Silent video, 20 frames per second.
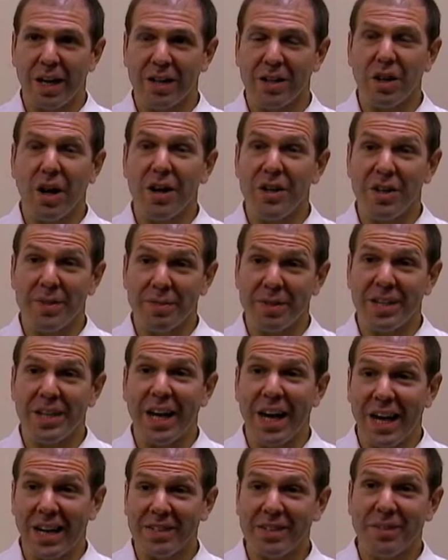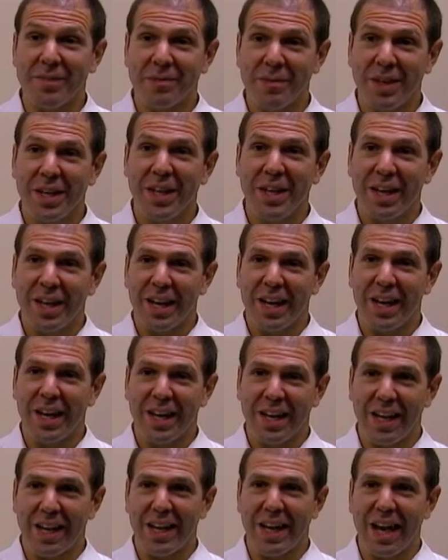call them to task
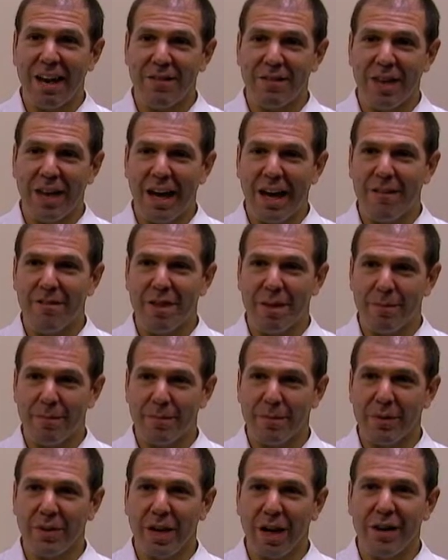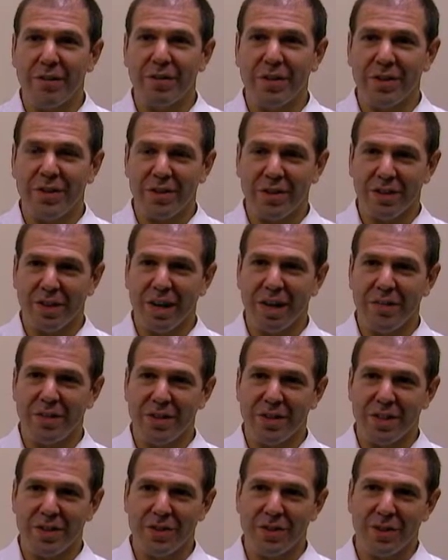and have them
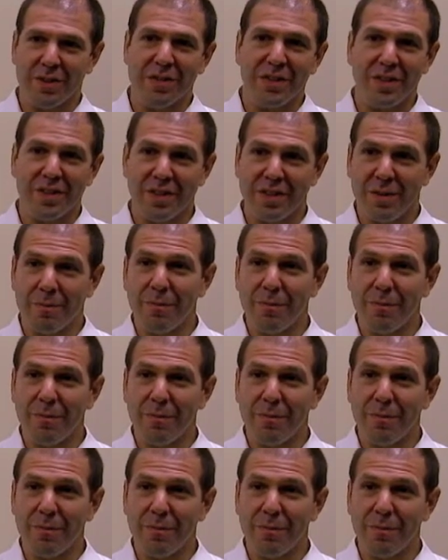cover these services.